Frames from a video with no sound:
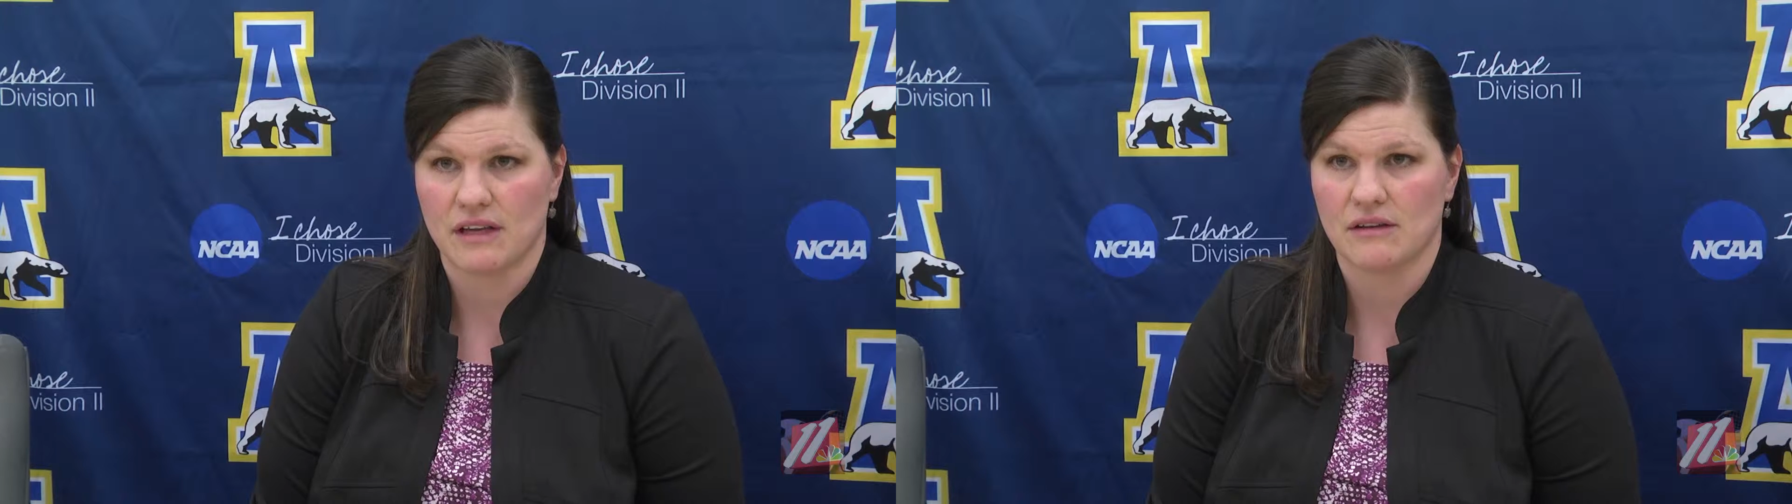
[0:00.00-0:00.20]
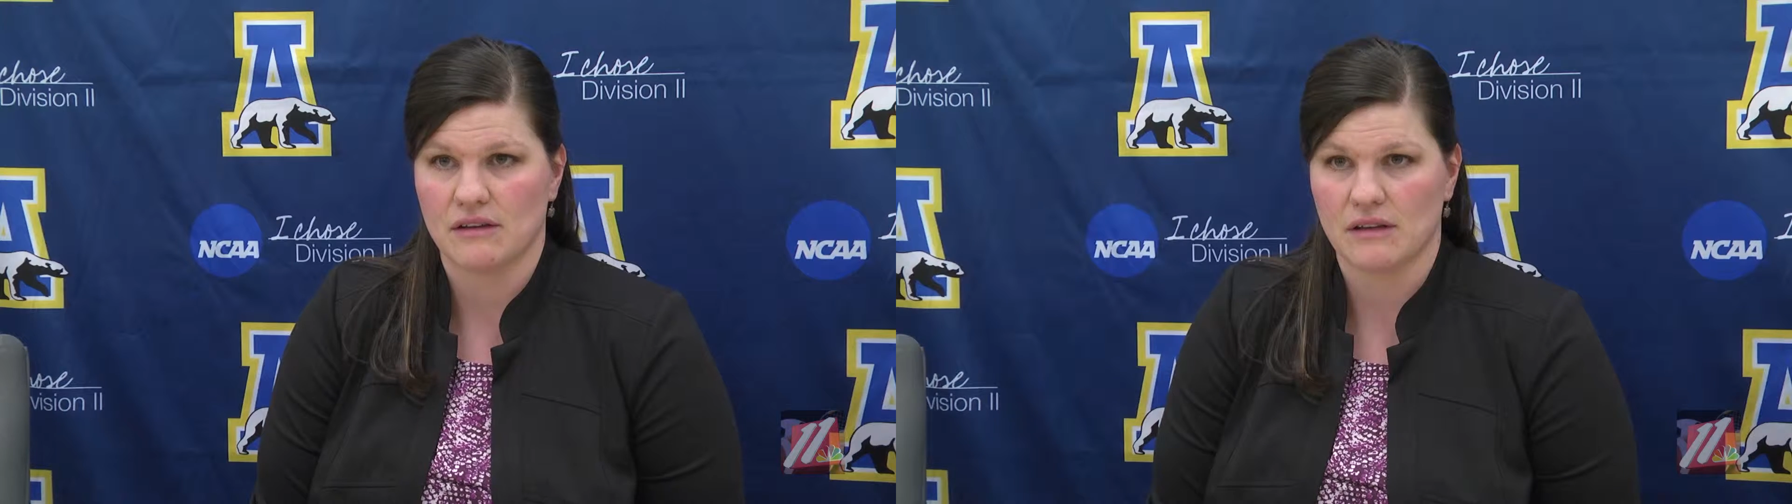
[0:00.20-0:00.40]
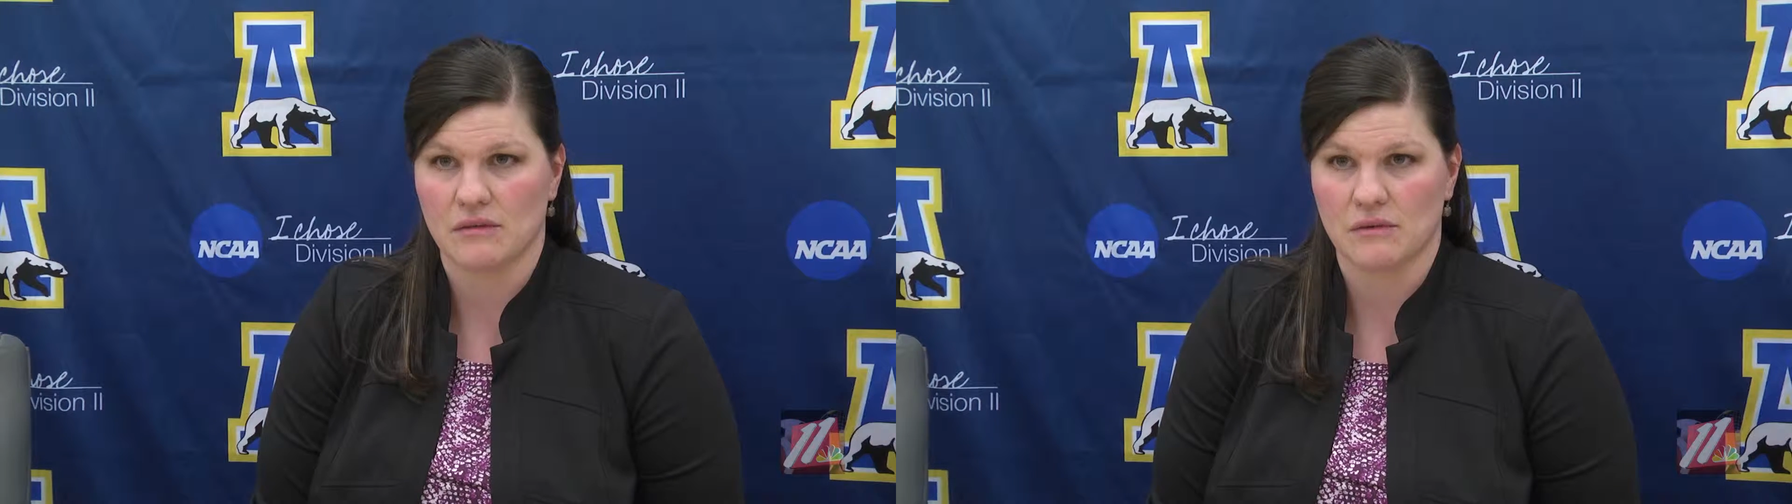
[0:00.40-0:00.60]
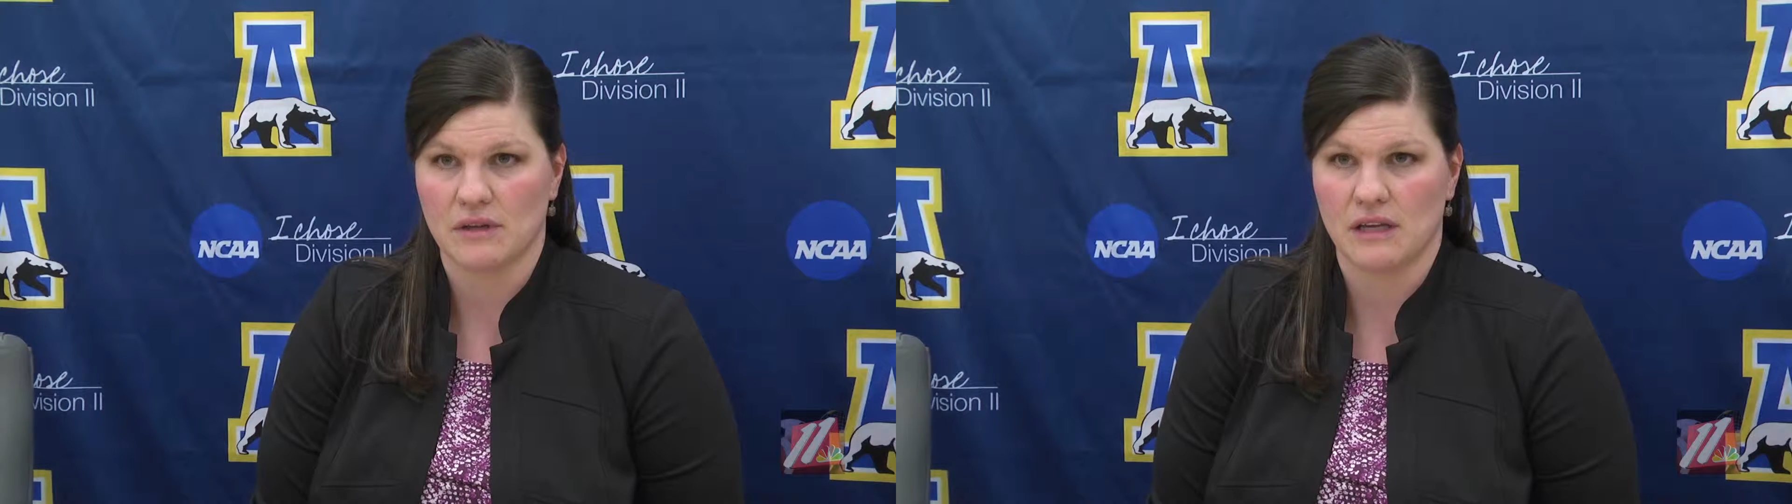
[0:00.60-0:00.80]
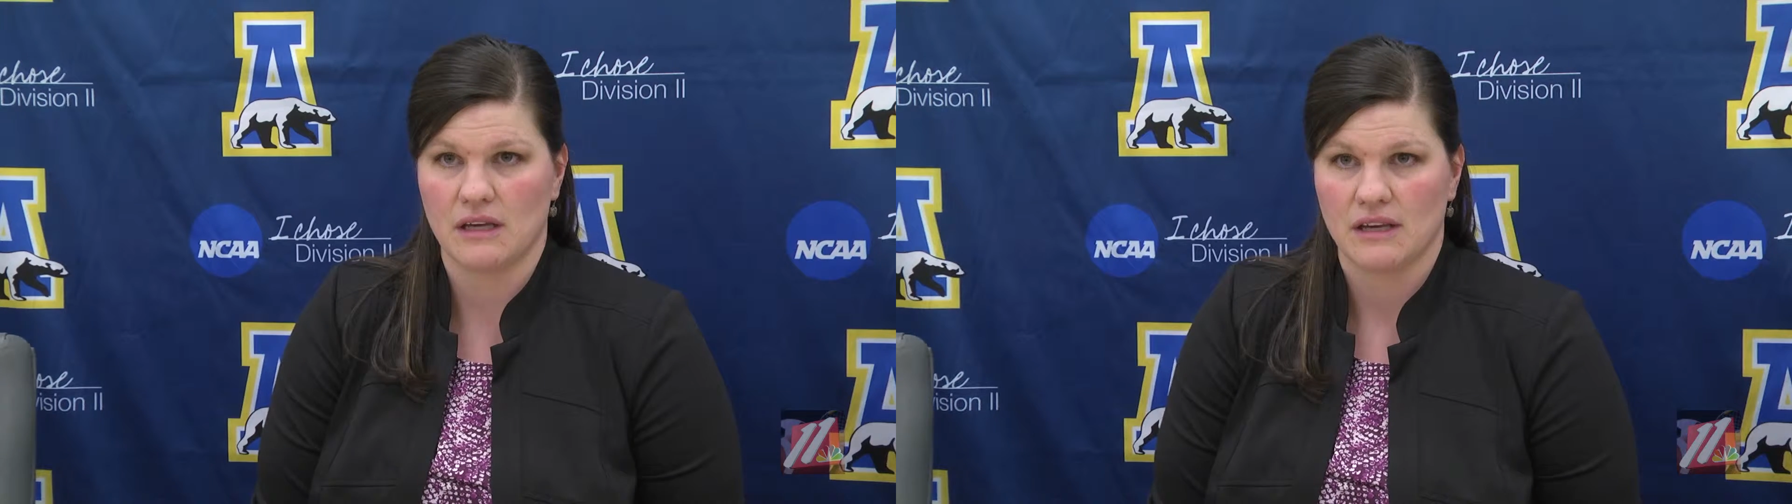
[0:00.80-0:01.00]

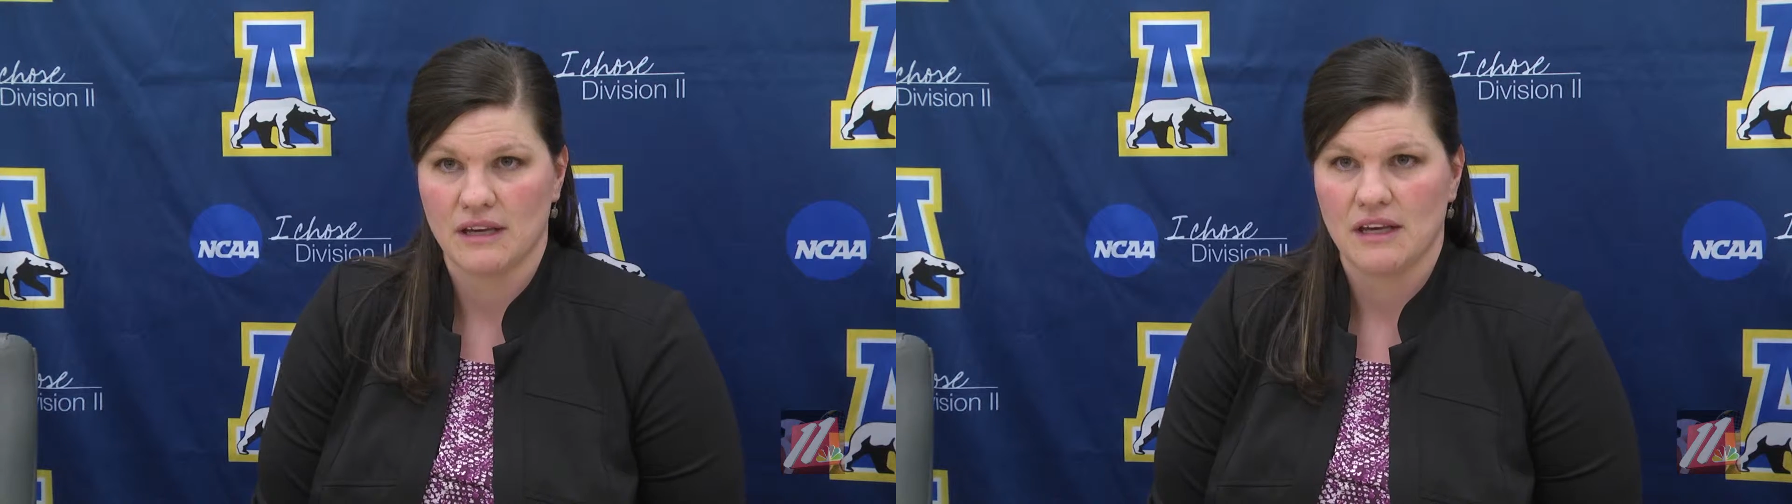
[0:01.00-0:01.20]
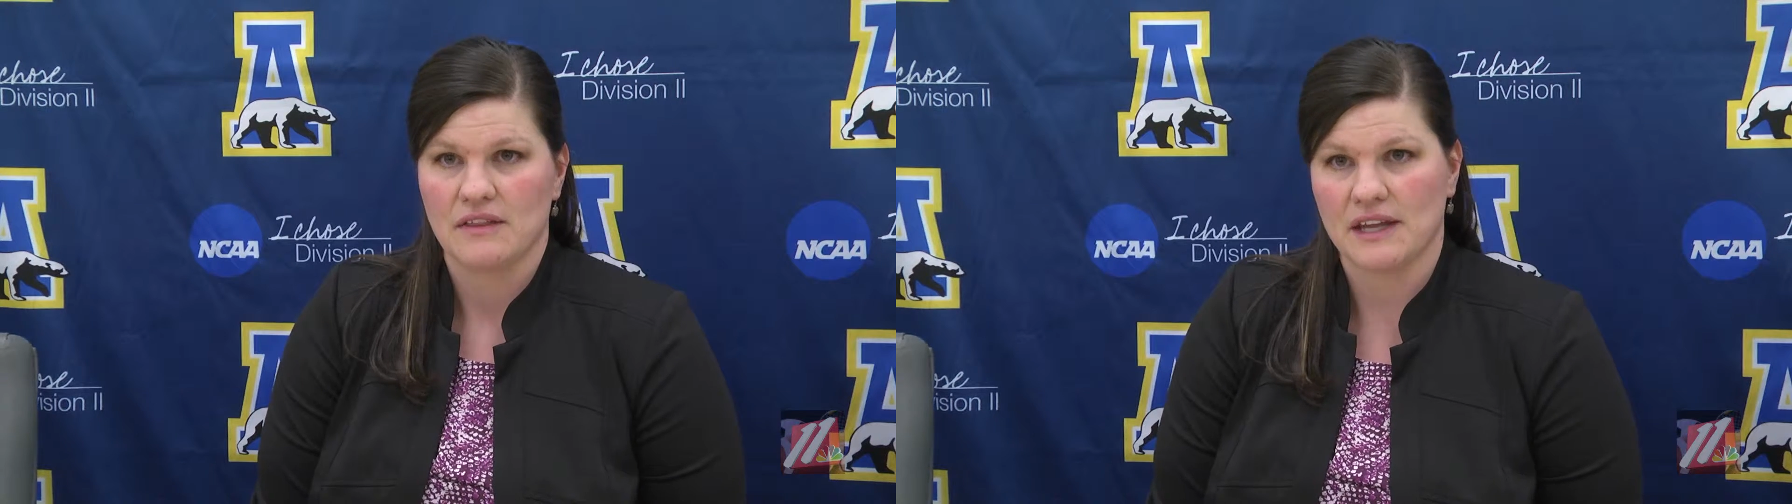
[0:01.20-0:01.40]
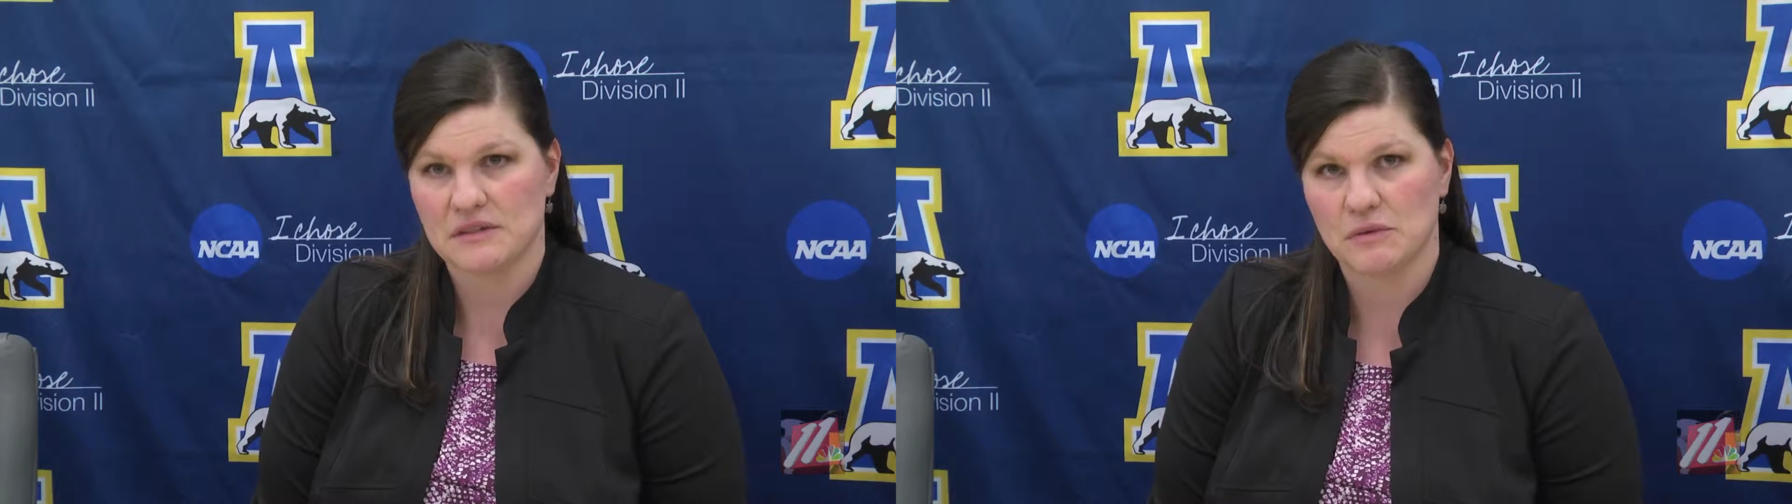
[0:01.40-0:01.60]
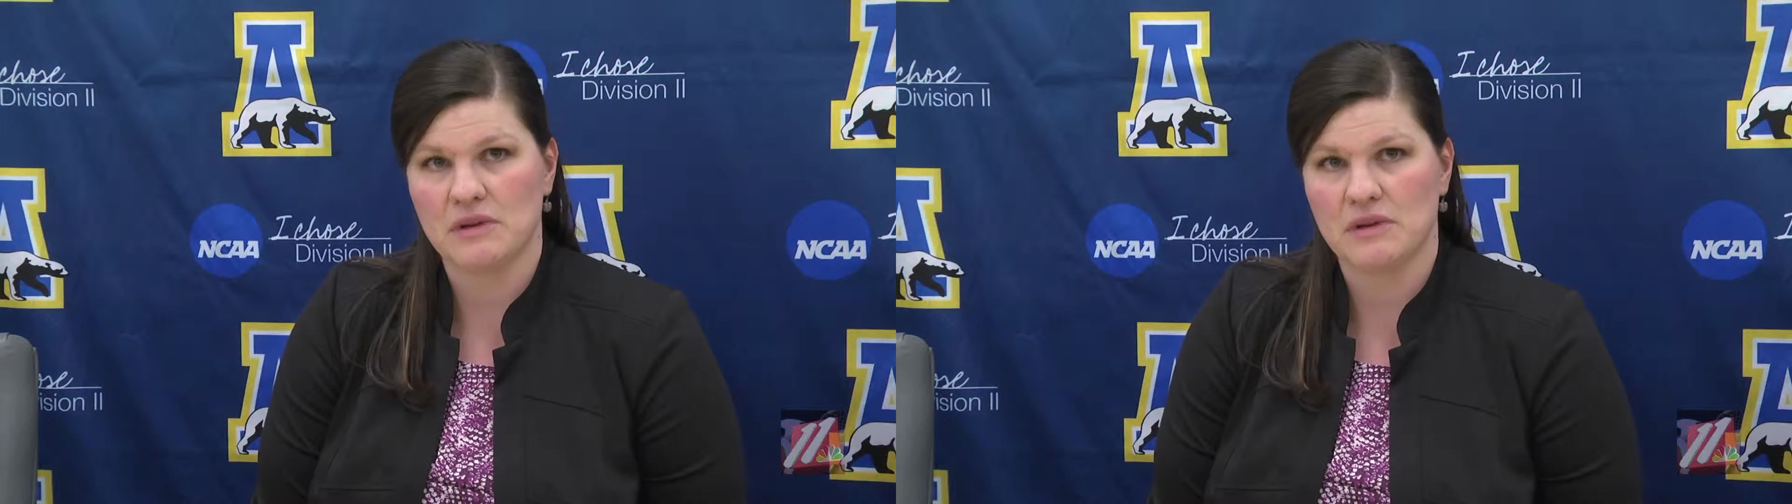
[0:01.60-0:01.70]
That's